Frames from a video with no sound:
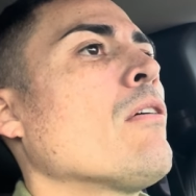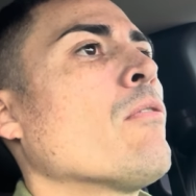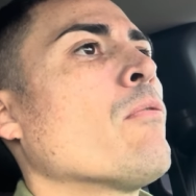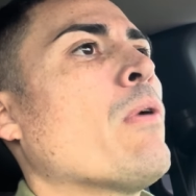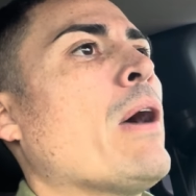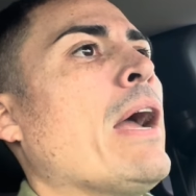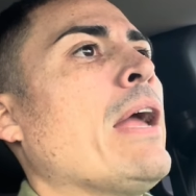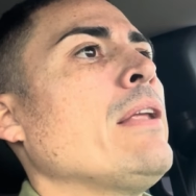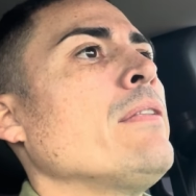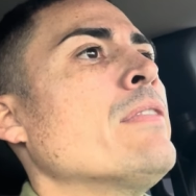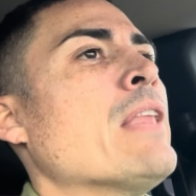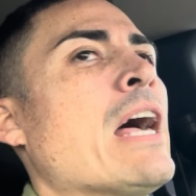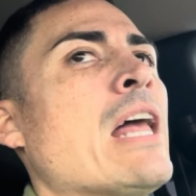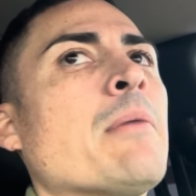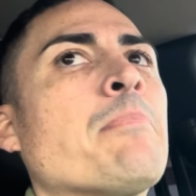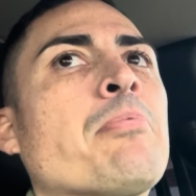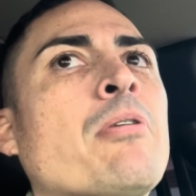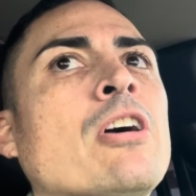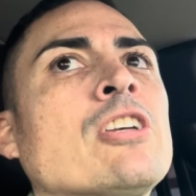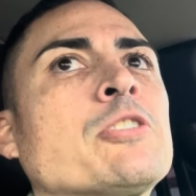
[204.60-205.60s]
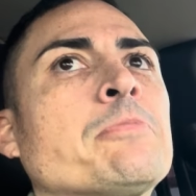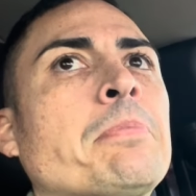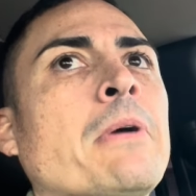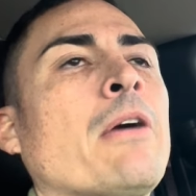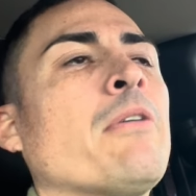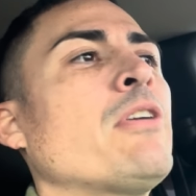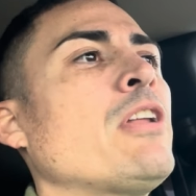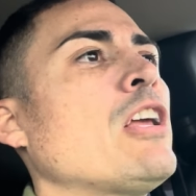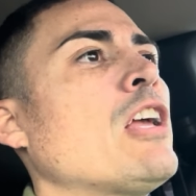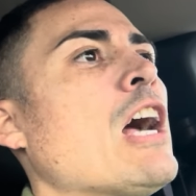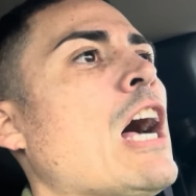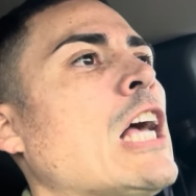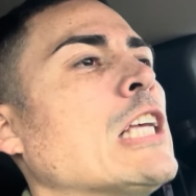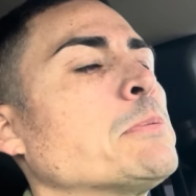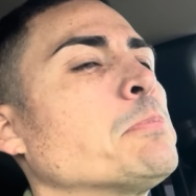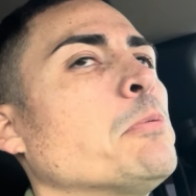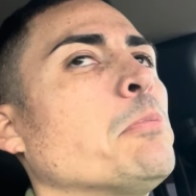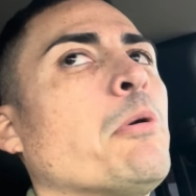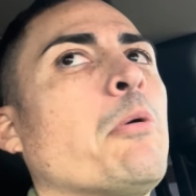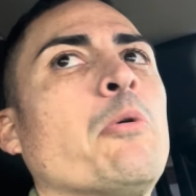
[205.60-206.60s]
right? Not a prosperity
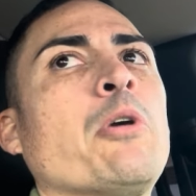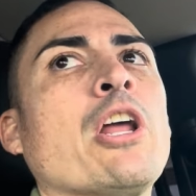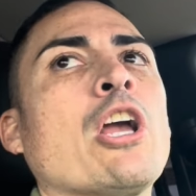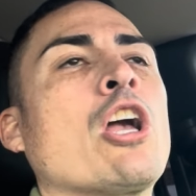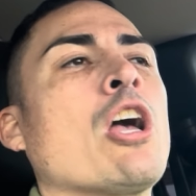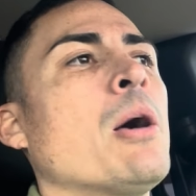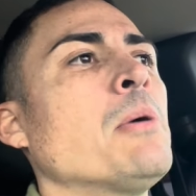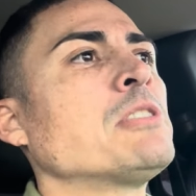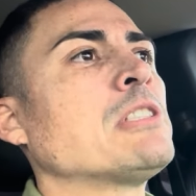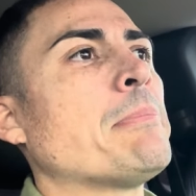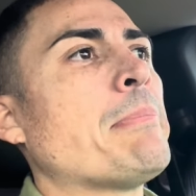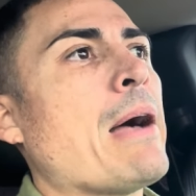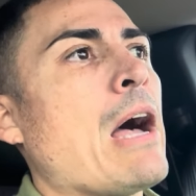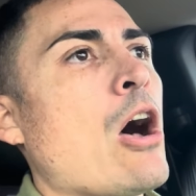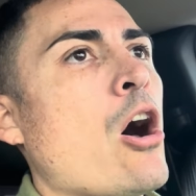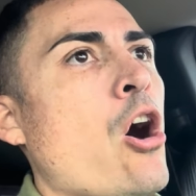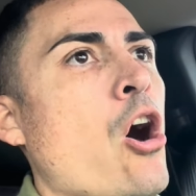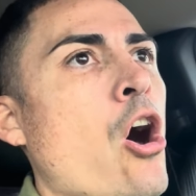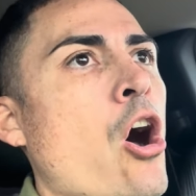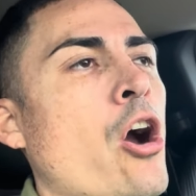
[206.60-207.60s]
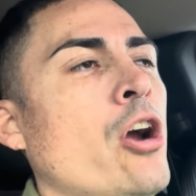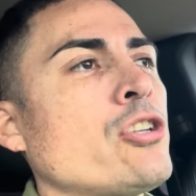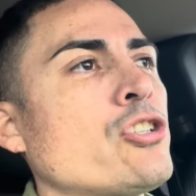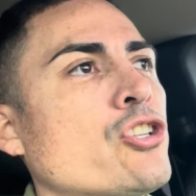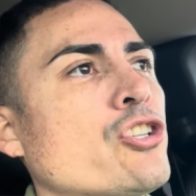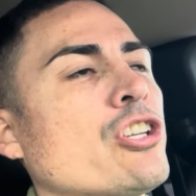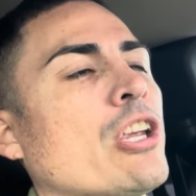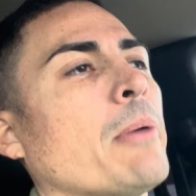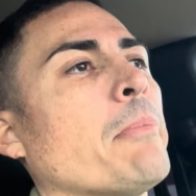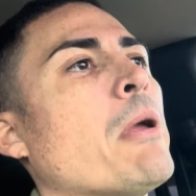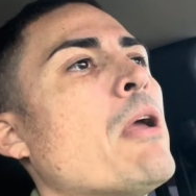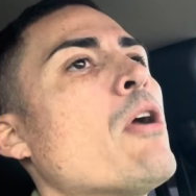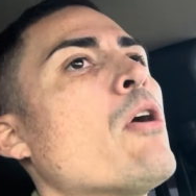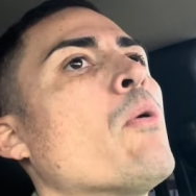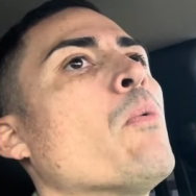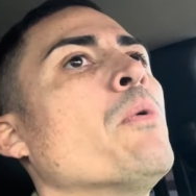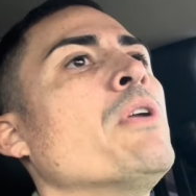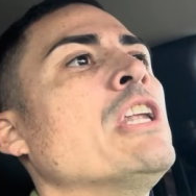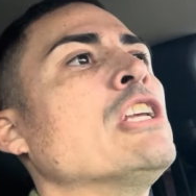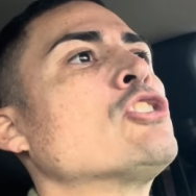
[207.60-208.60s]
gospel, but when it comes about hardship,
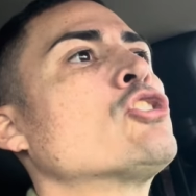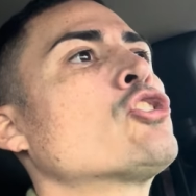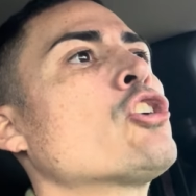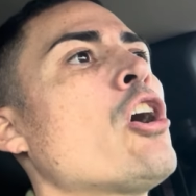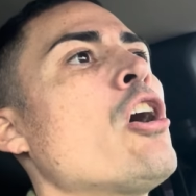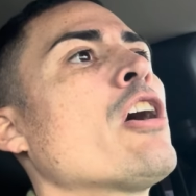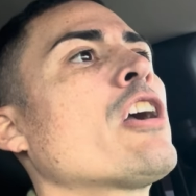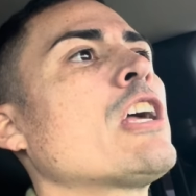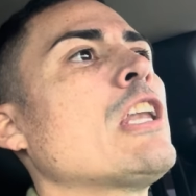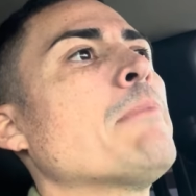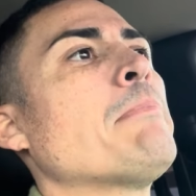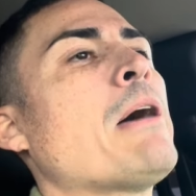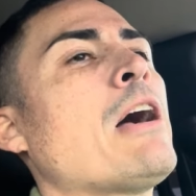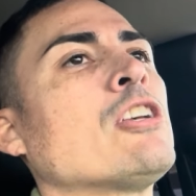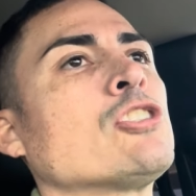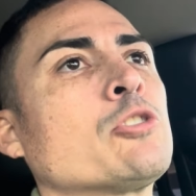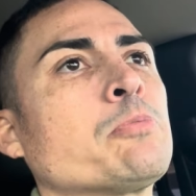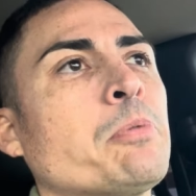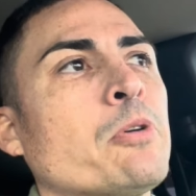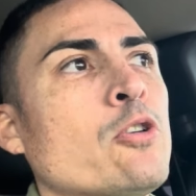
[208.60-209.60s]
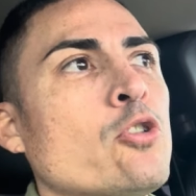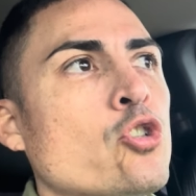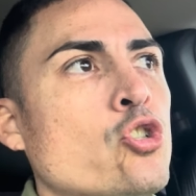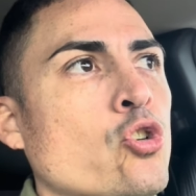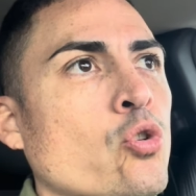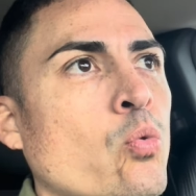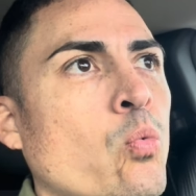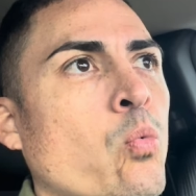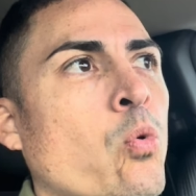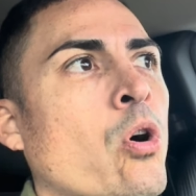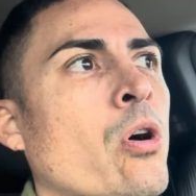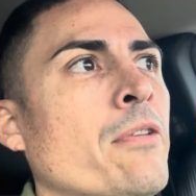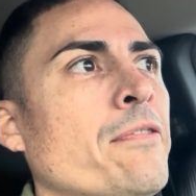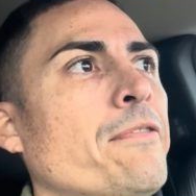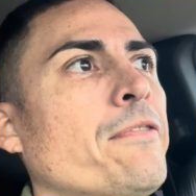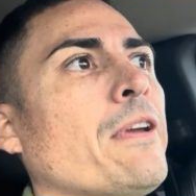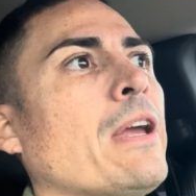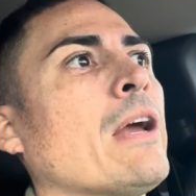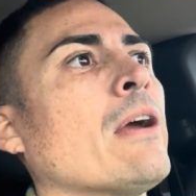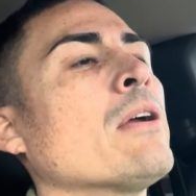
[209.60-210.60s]
when it's talking about spiritual
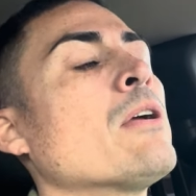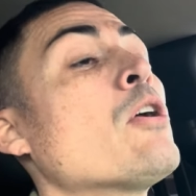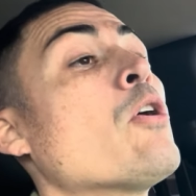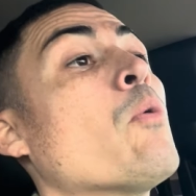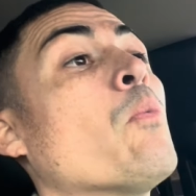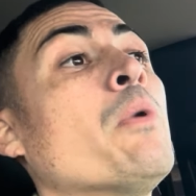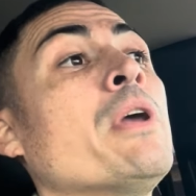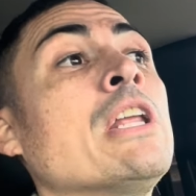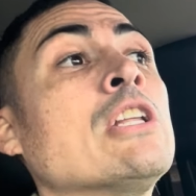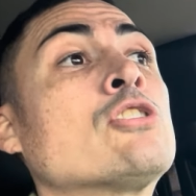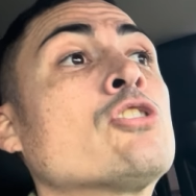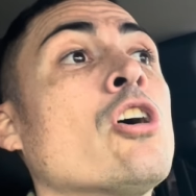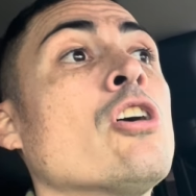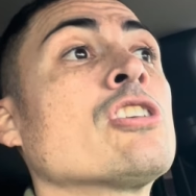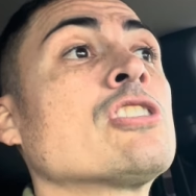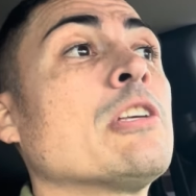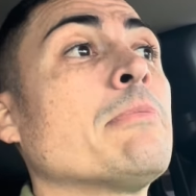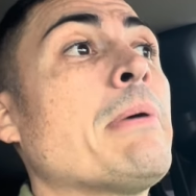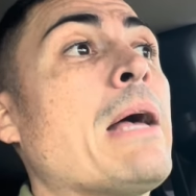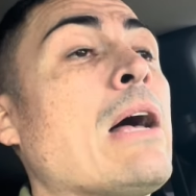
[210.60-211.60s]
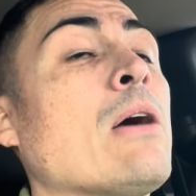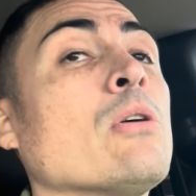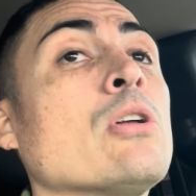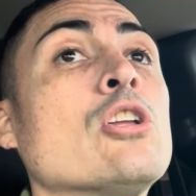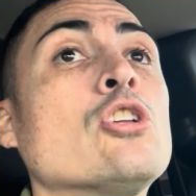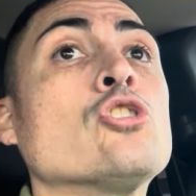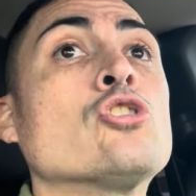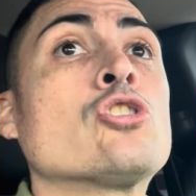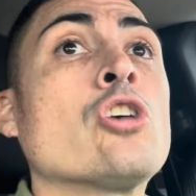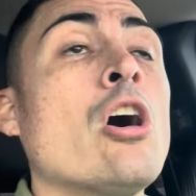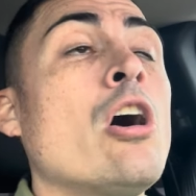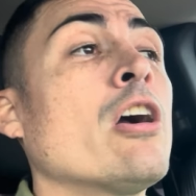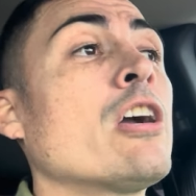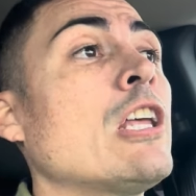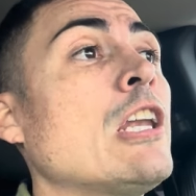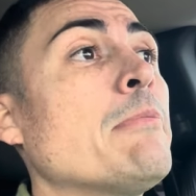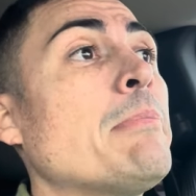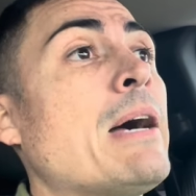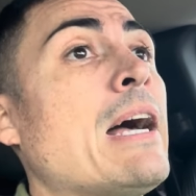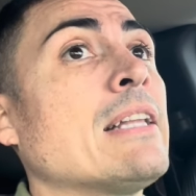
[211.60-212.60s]
warfare, when it talks about
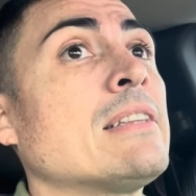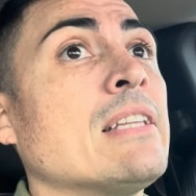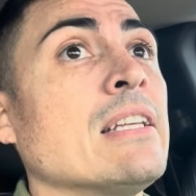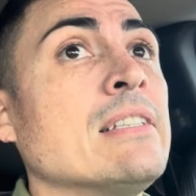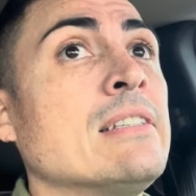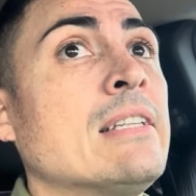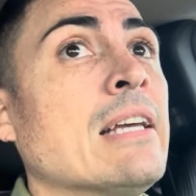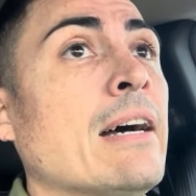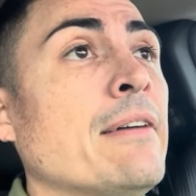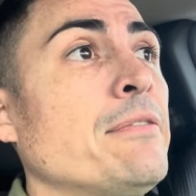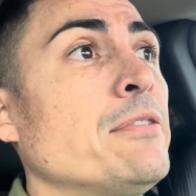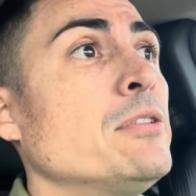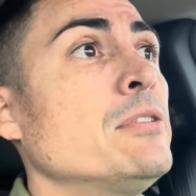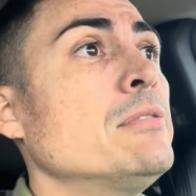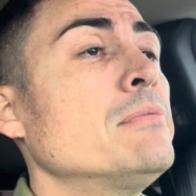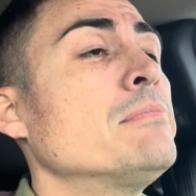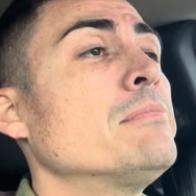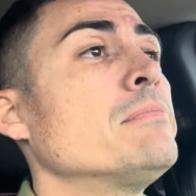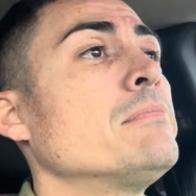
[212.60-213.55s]
talking about the devil